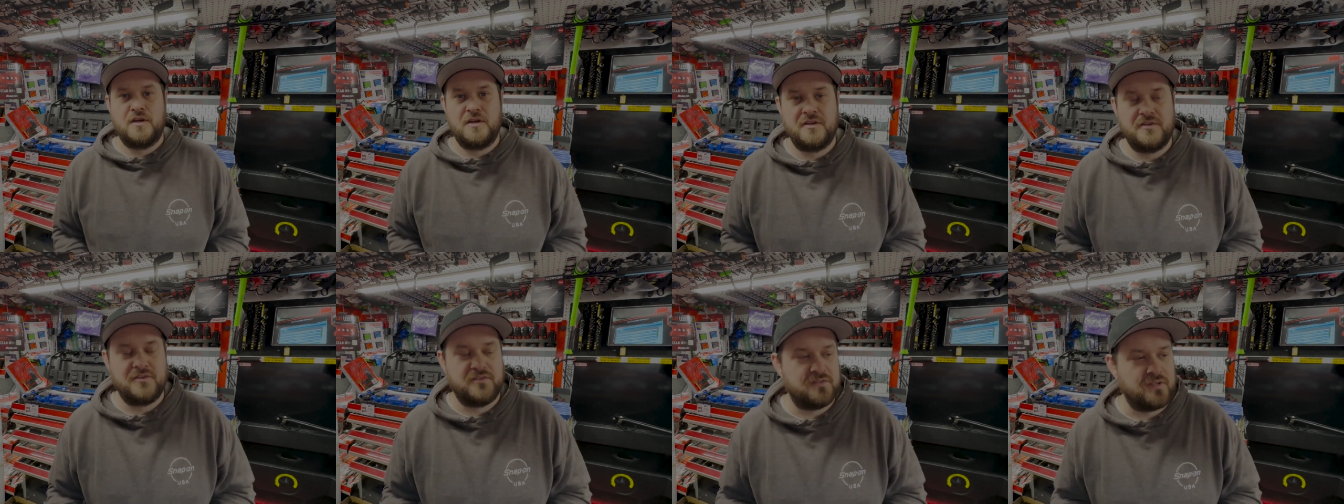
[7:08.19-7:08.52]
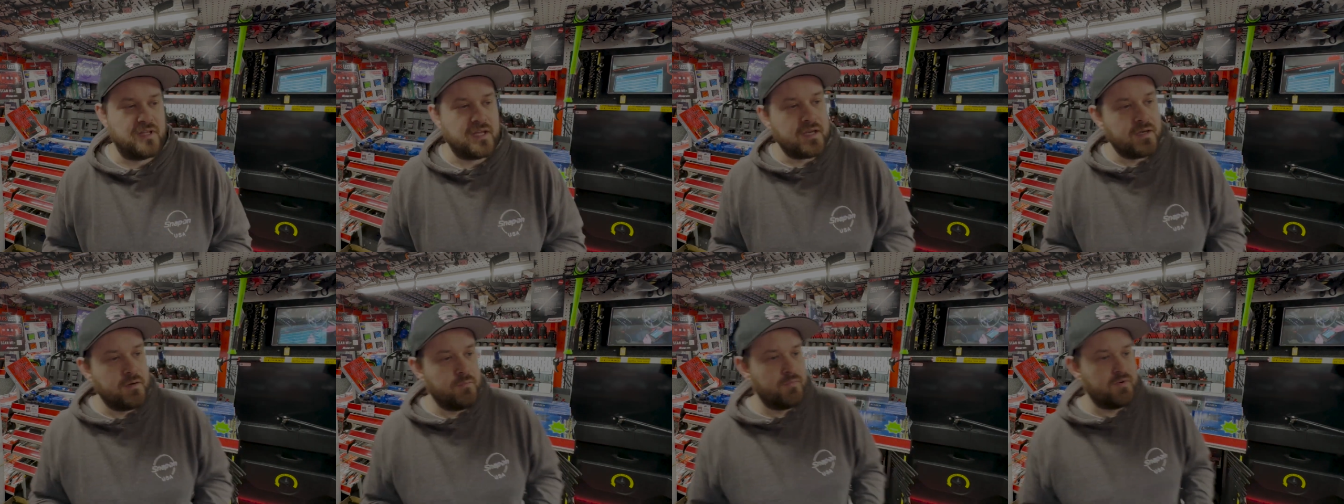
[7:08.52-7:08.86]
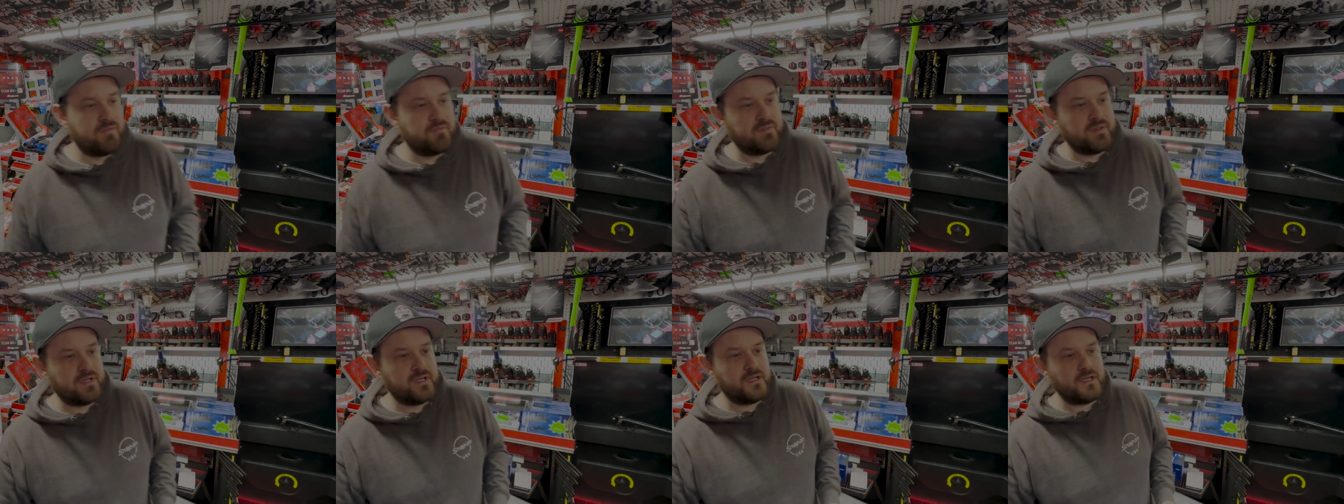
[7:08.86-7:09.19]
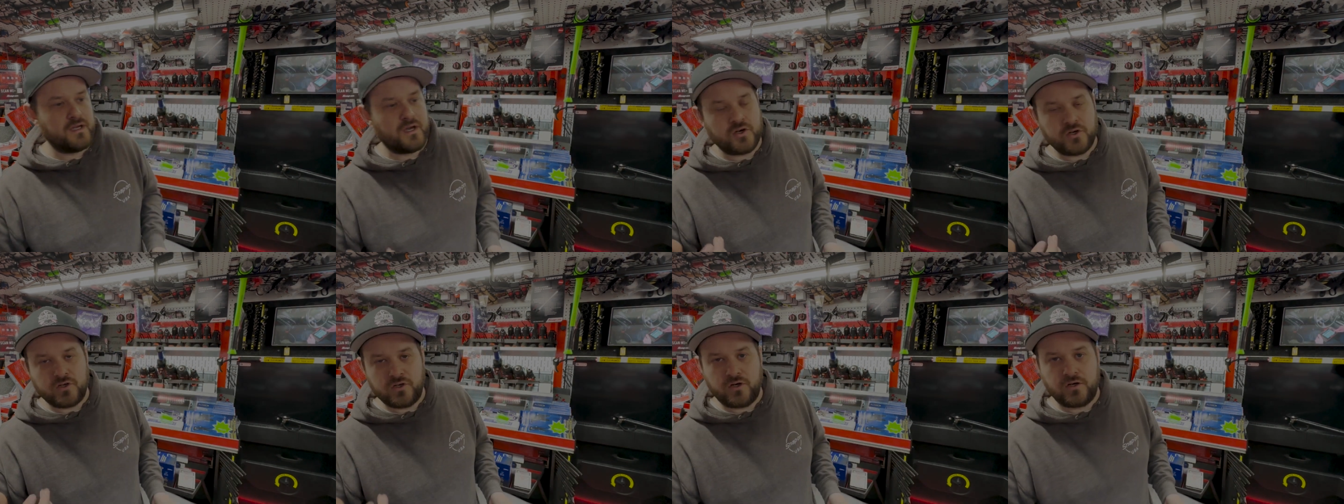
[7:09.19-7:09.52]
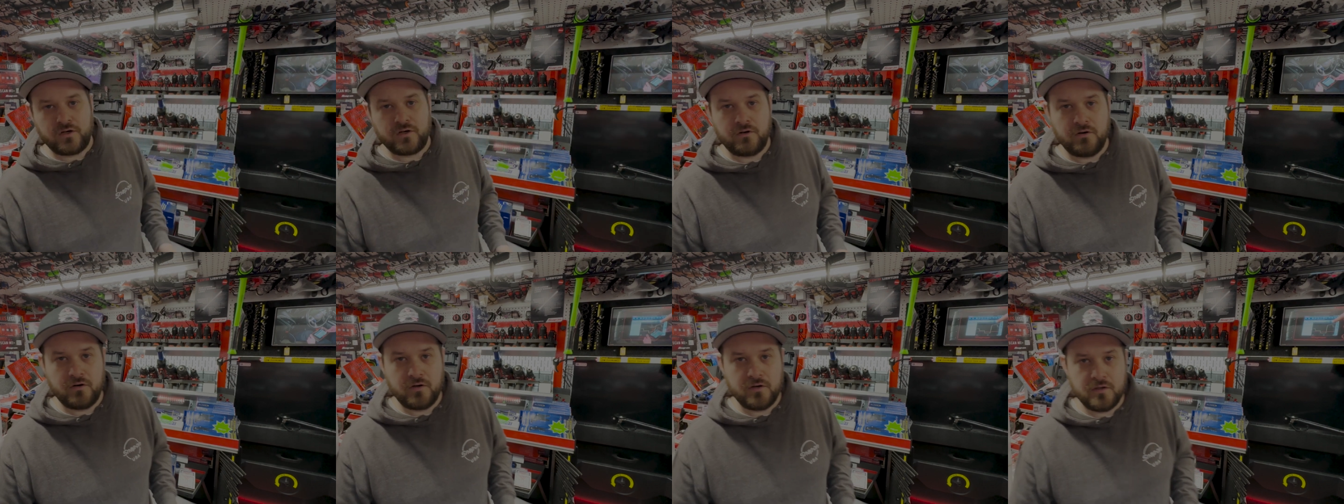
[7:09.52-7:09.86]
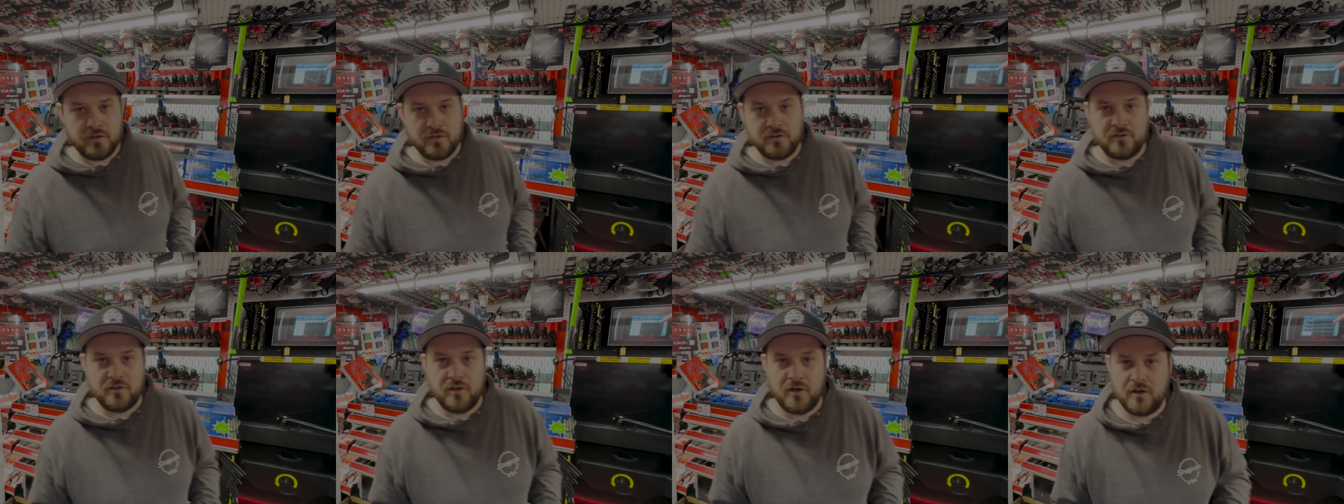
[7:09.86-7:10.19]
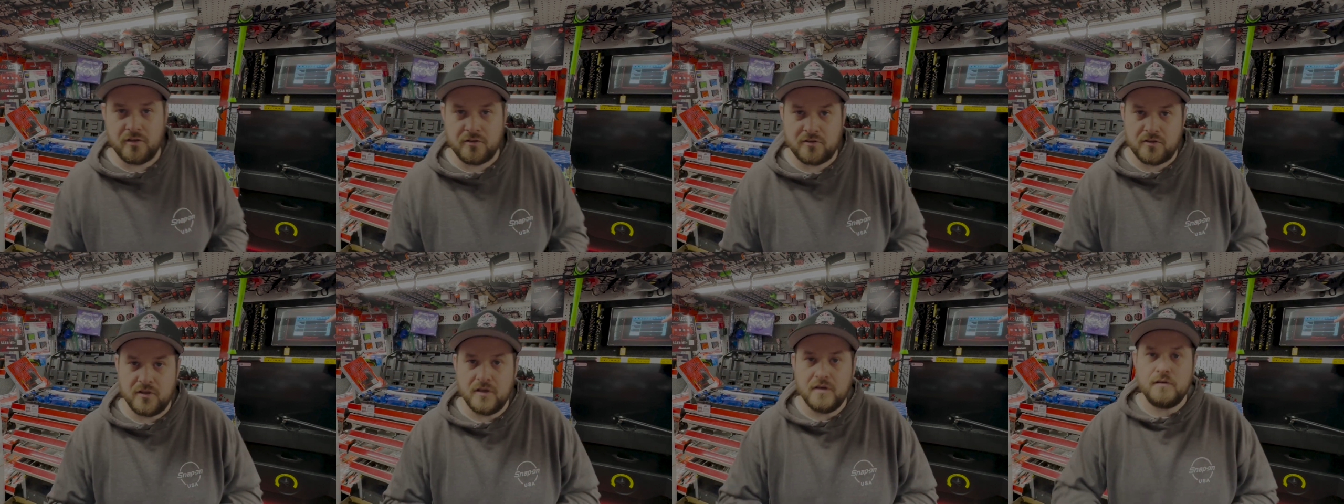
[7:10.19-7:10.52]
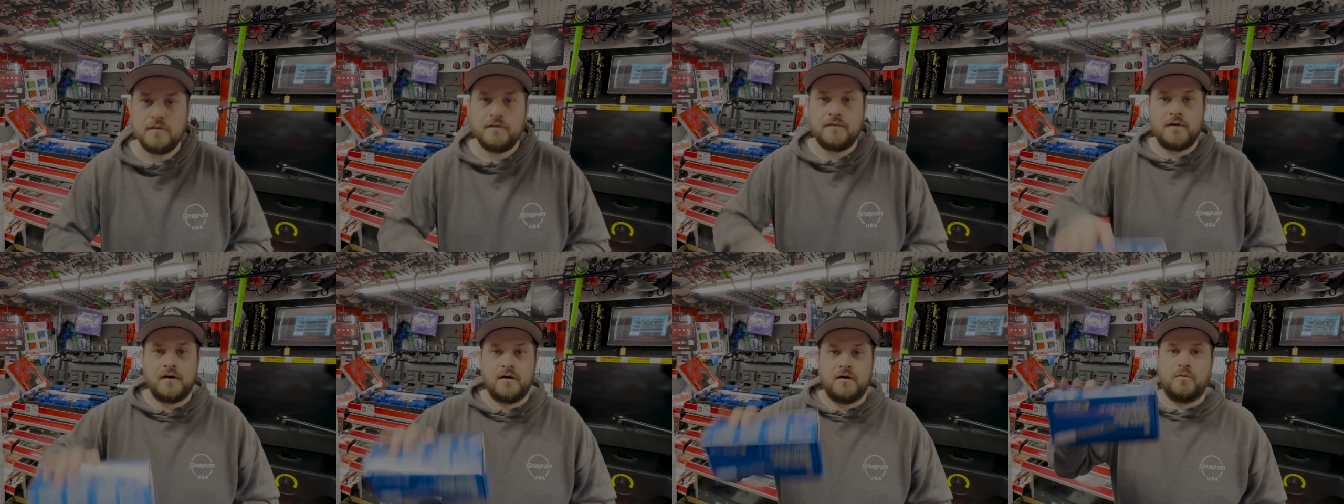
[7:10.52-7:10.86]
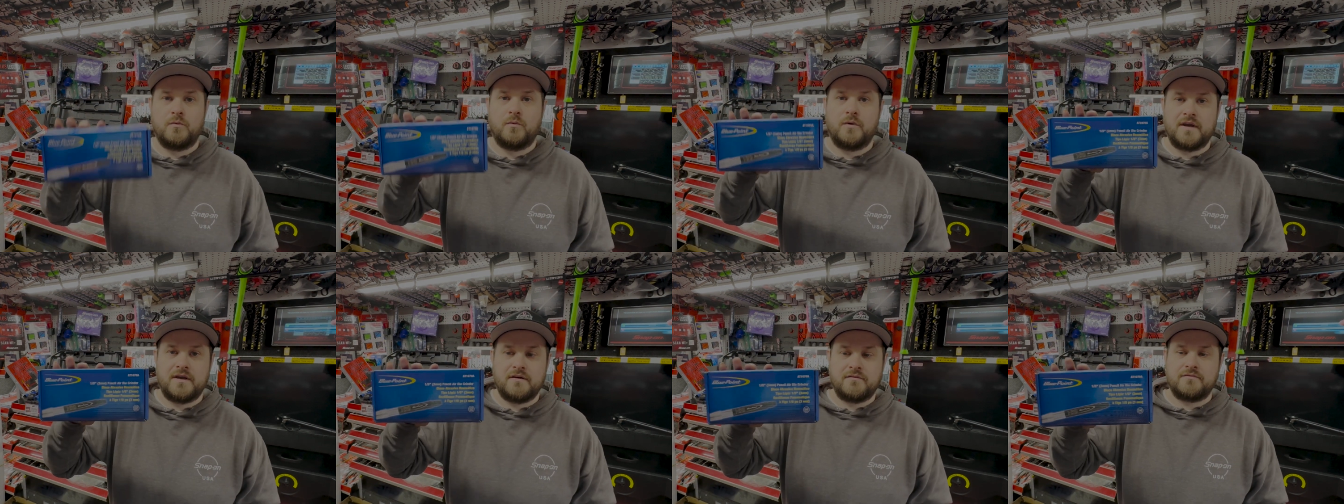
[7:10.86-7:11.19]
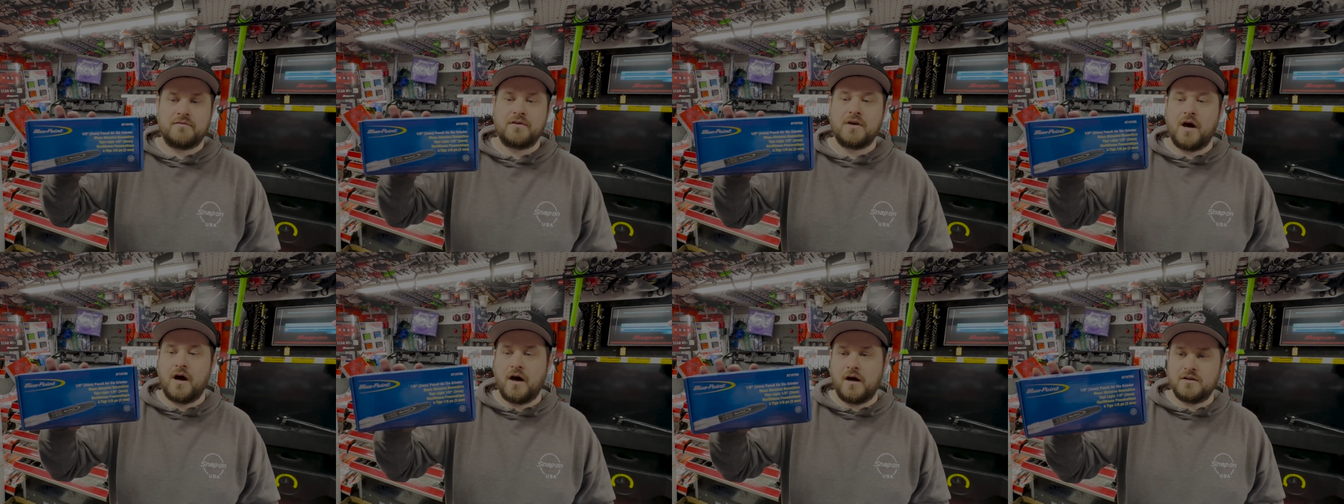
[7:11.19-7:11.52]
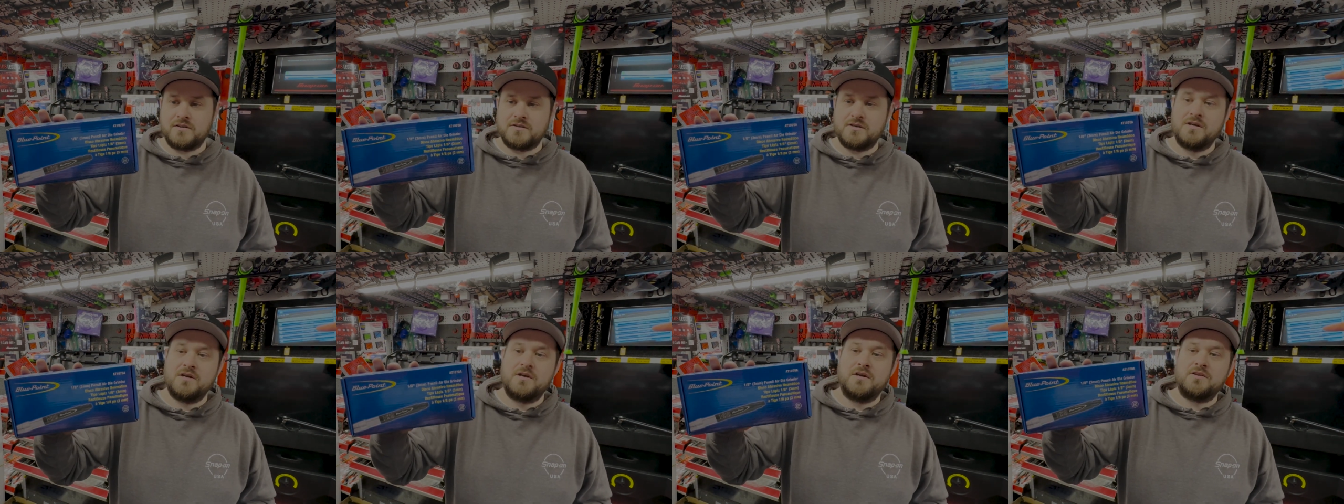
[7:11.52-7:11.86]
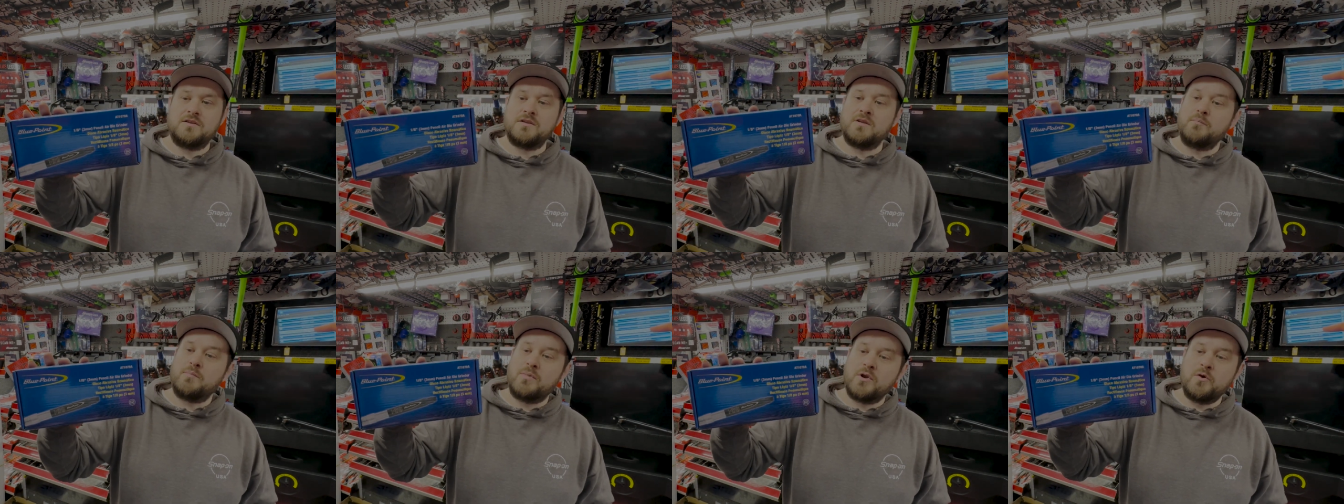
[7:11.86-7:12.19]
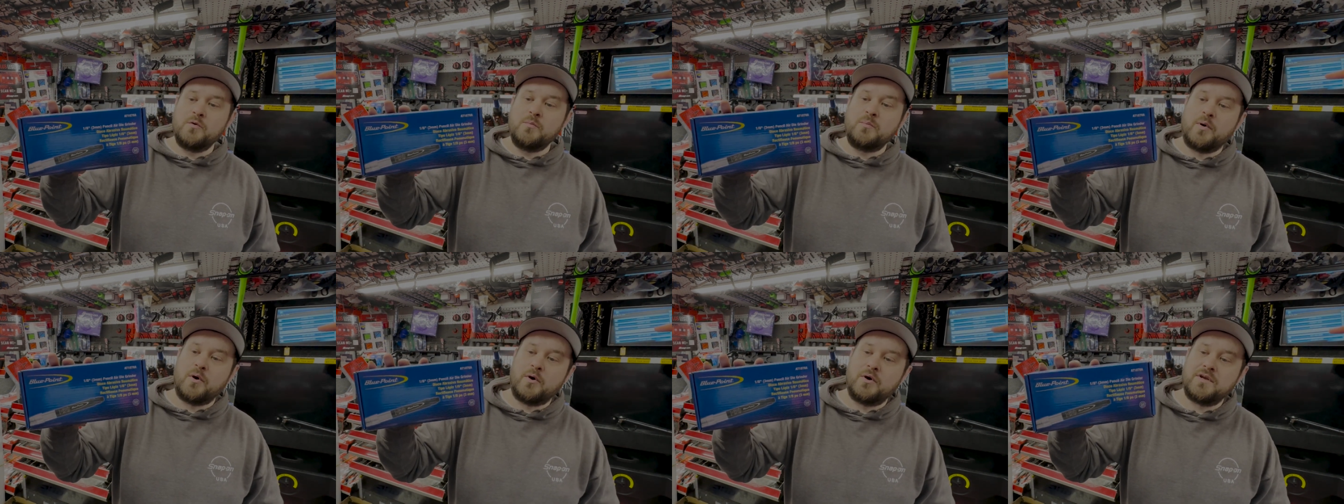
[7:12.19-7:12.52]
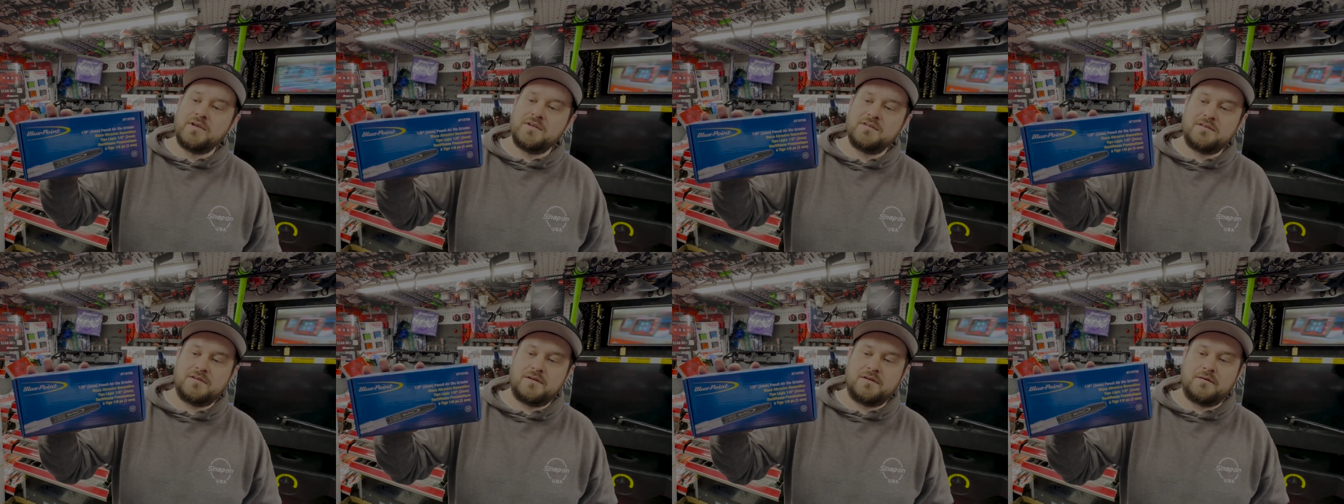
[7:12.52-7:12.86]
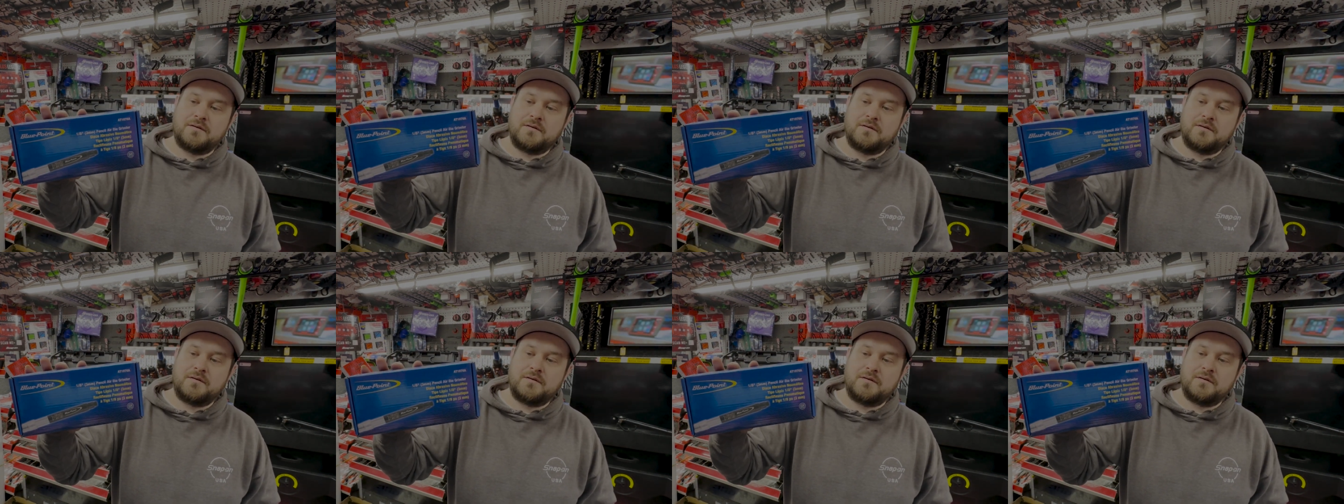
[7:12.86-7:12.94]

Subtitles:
Sticking with the die grinder style stuff, we have got the Blue Point